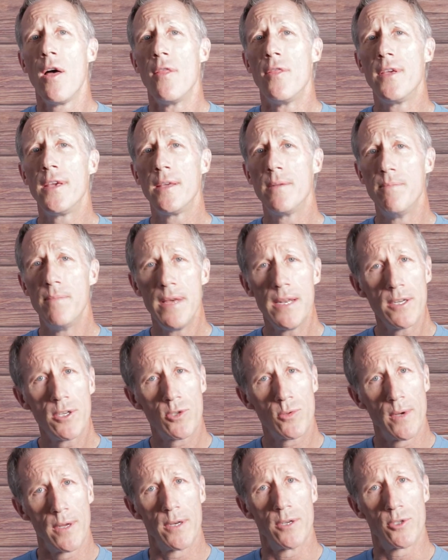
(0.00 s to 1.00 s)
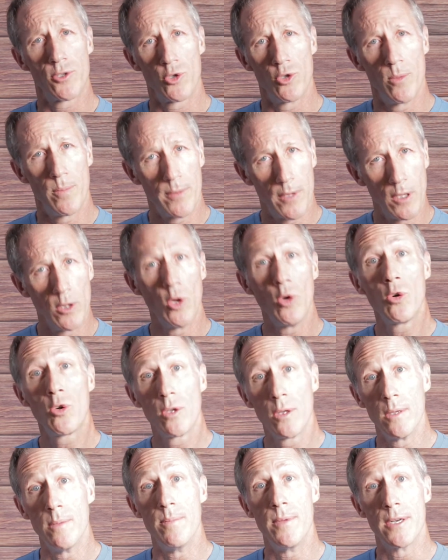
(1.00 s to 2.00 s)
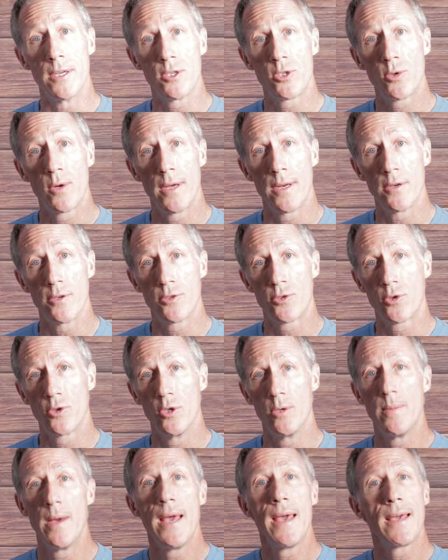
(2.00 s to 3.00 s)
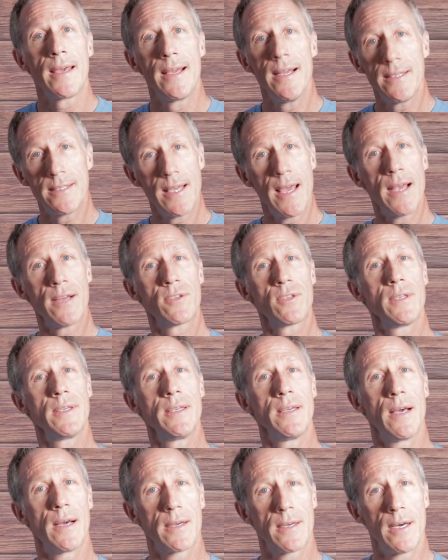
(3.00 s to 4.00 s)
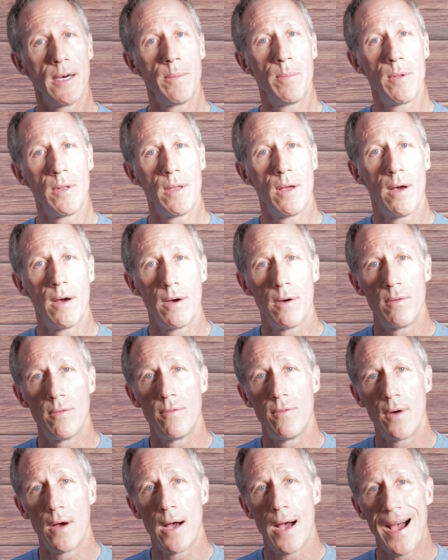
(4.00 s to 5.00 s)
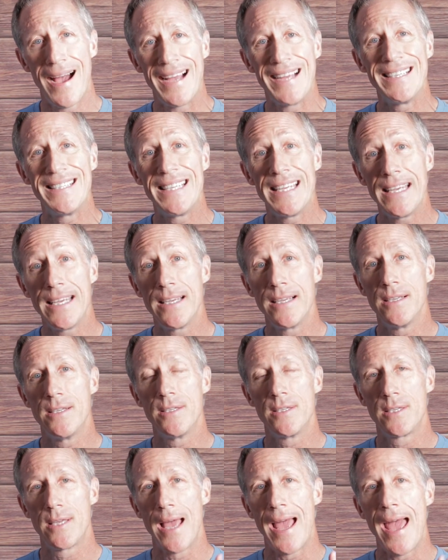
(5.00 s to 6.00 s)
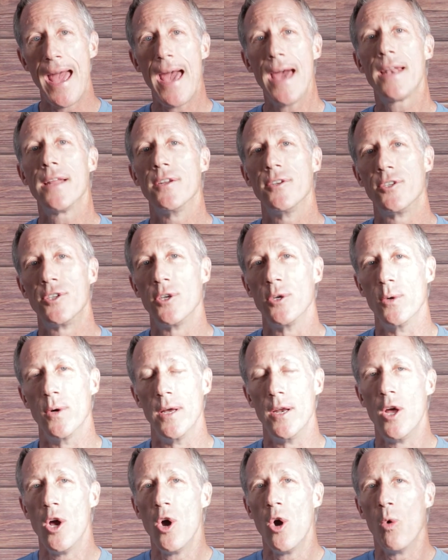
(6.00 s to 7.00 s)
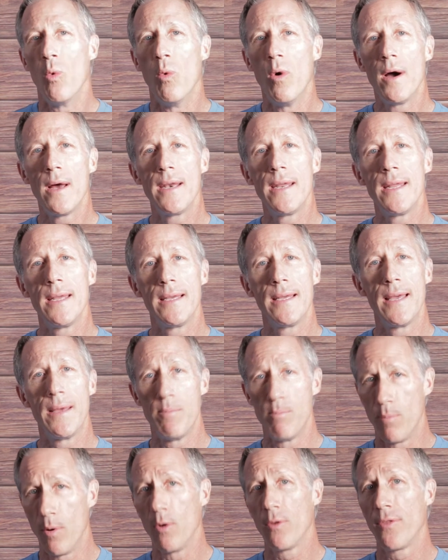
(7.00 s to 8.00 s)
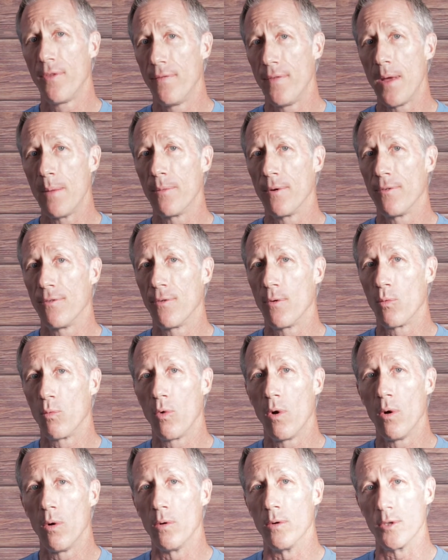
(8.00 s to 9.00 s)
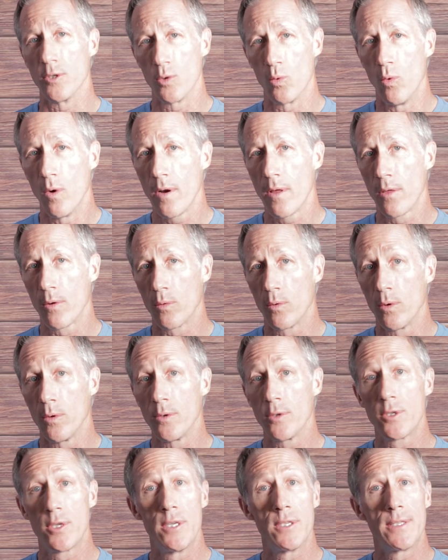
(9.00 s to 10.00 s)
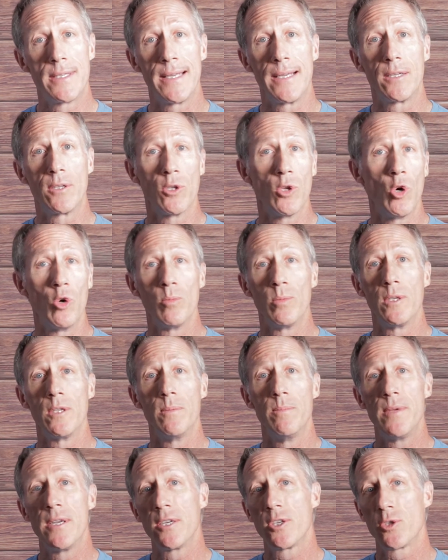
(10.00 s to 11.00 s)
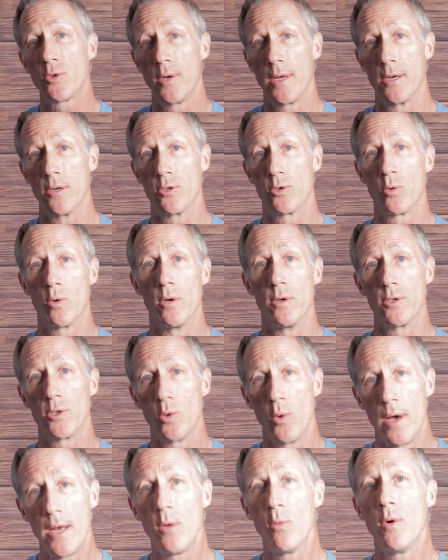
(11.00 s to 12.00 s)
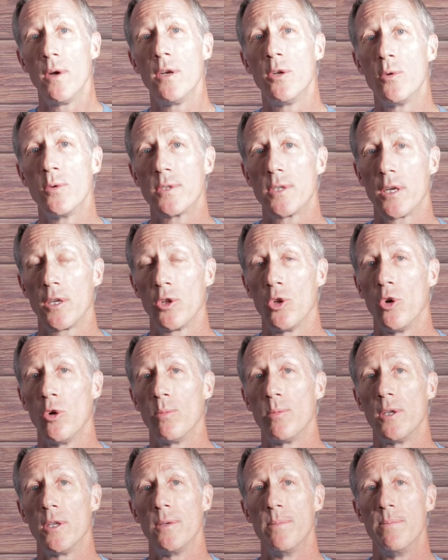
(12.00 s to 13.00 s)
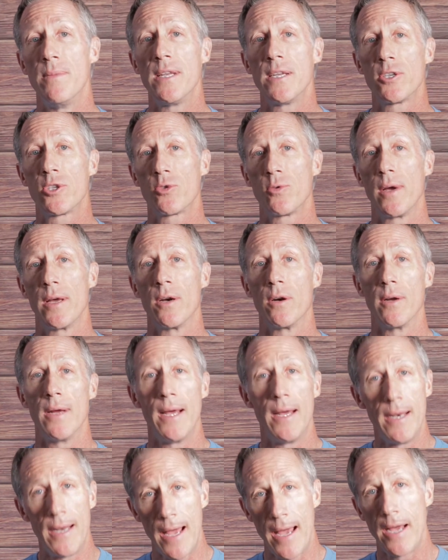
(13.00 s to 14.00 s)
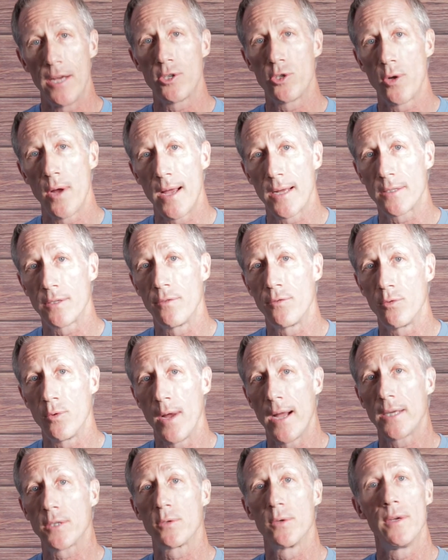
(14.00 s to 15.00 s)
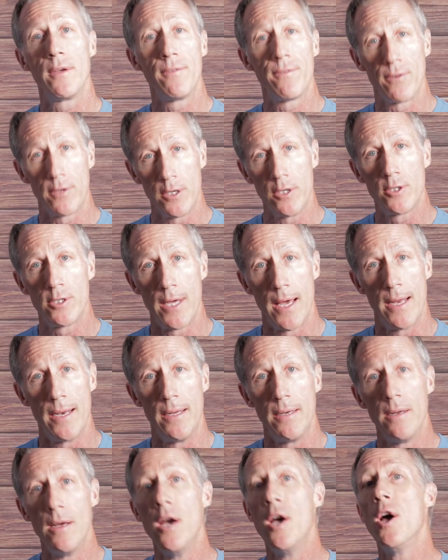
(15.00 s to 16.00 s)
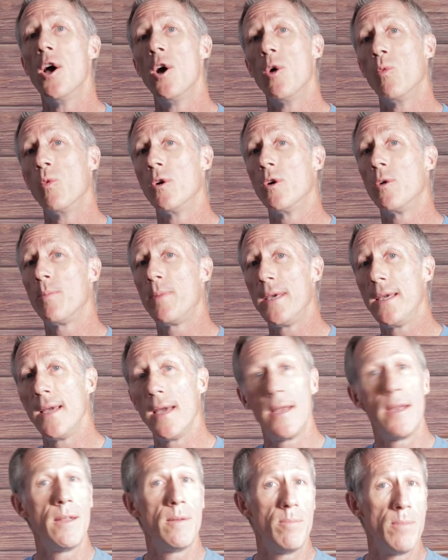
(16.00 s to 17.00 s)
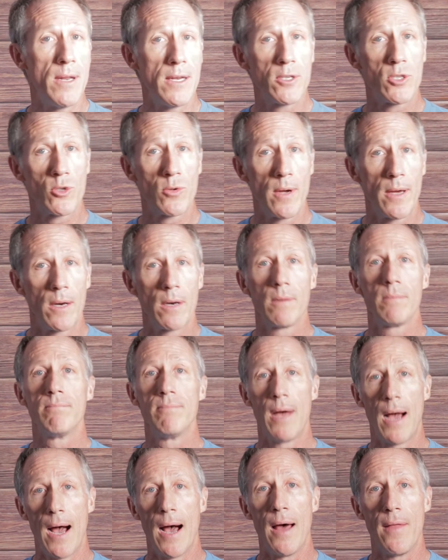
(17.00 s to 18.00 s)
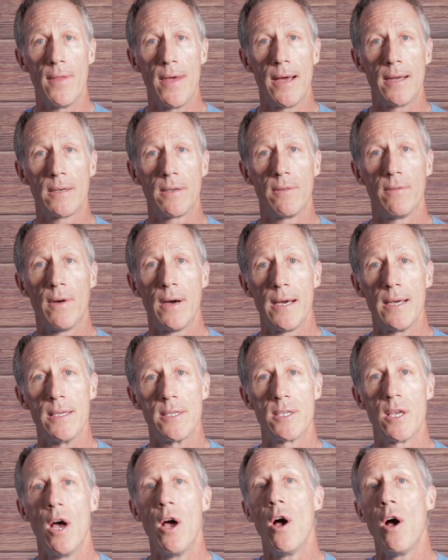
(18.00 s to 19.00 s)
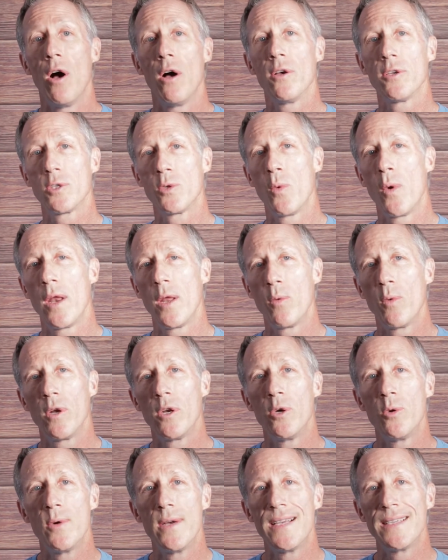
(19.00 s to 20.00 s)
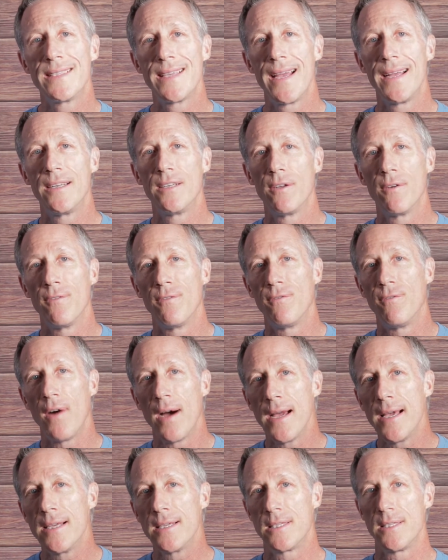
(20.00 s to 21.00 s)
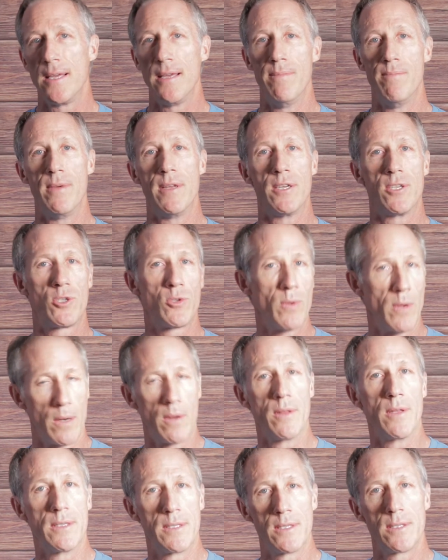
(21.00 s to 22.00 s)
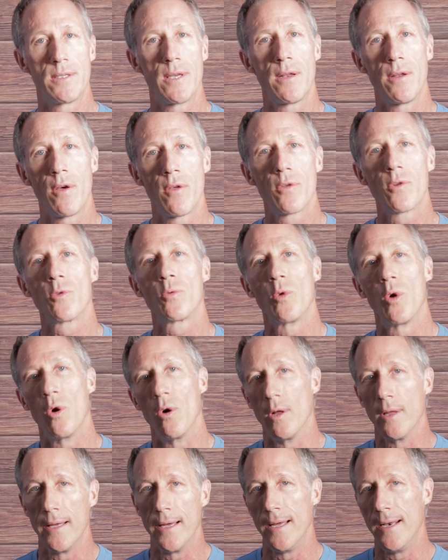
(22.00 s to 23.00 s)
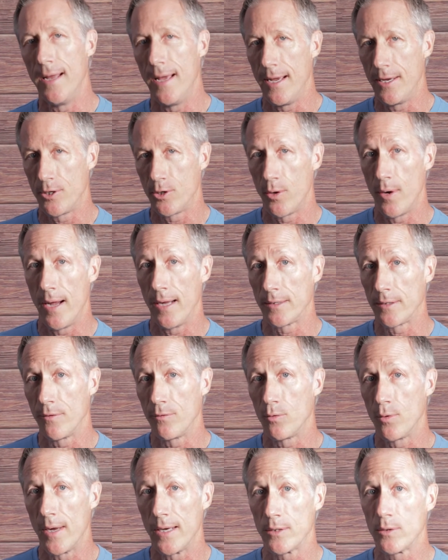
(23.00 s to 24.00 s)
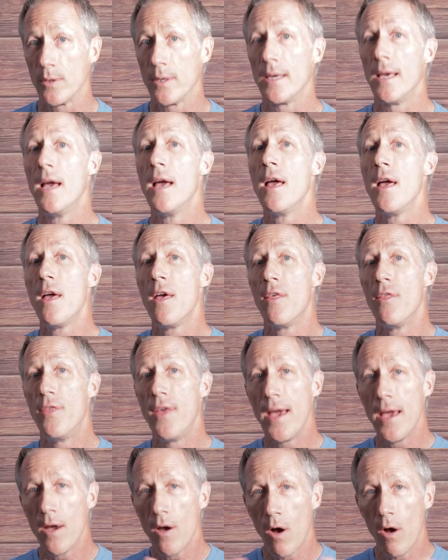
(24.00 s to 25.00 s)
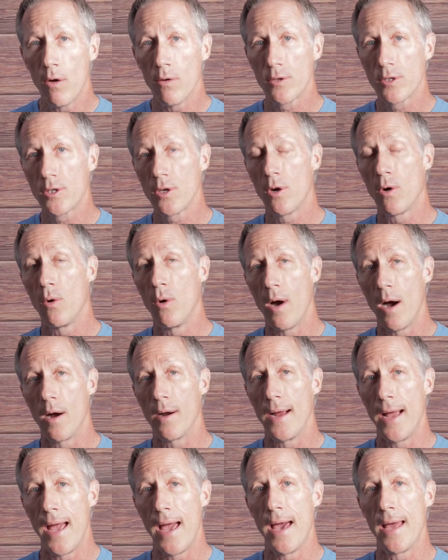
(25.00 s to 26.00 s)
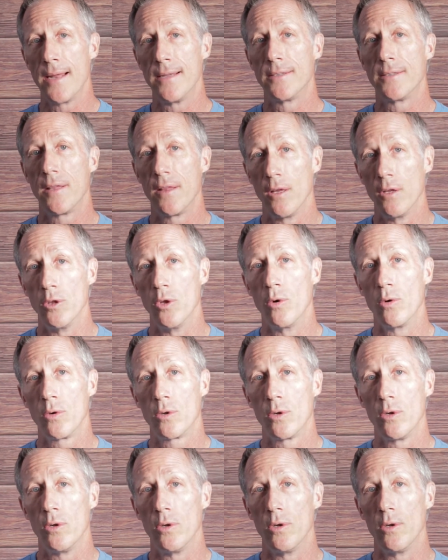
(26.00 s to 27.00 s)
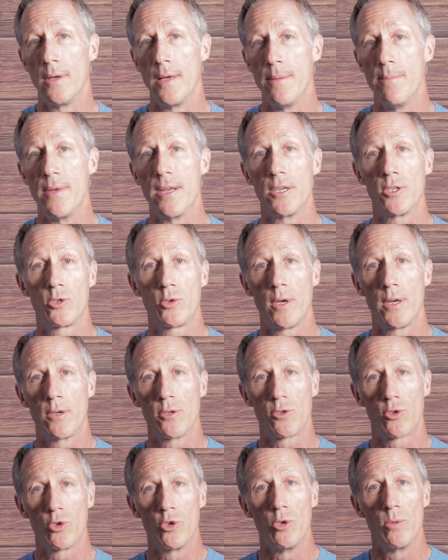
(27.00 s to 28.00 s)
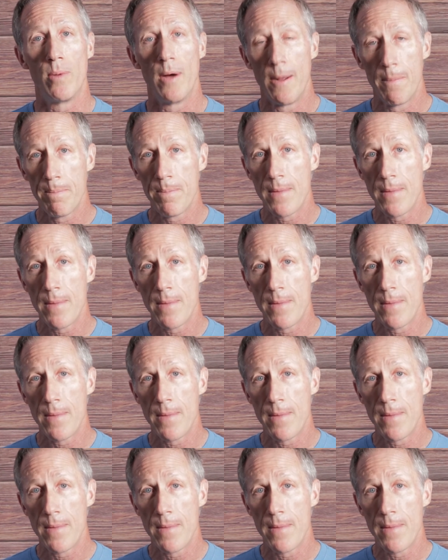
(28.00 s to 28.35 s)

the administrators group, the local administrators group, gets actually a couple of uh, IDs added to it. One and both of them are for roles. One of the roles is the global administrators role. So anyone who is a global administrator in Azure Active Directory for your tenant will be an administrator on that device. Also anyone who is a device administrator, this is another role in Azure Active Directory, they also are added to the local administrators group